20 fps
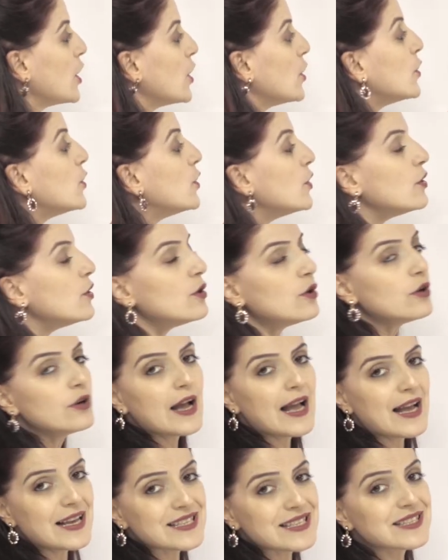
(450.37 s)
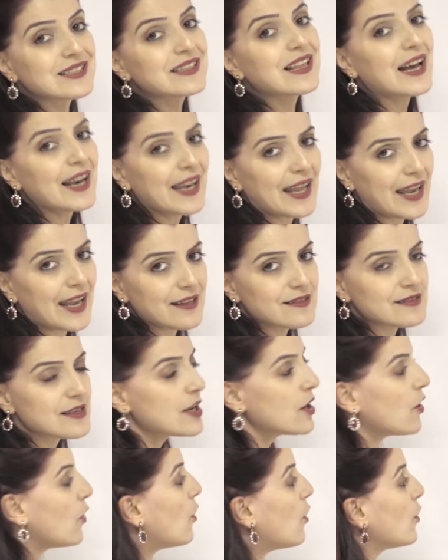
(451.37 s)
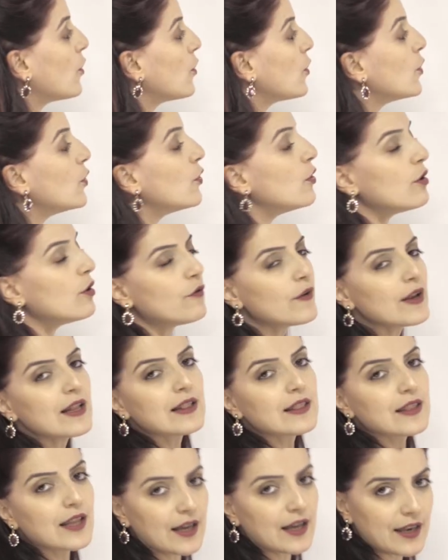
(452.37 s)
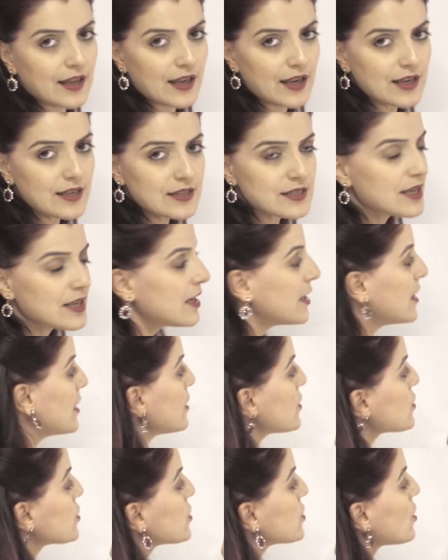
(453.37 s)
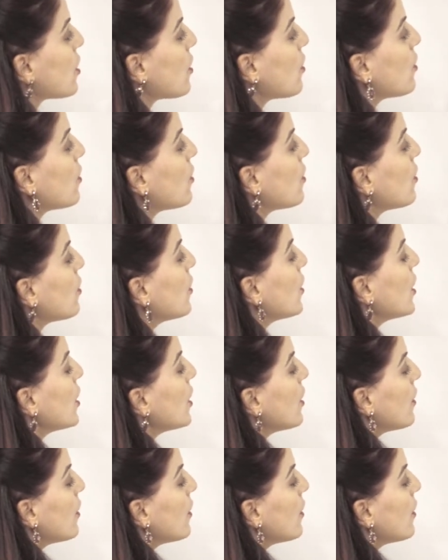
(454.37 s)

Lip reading: who has done it or who will done it, so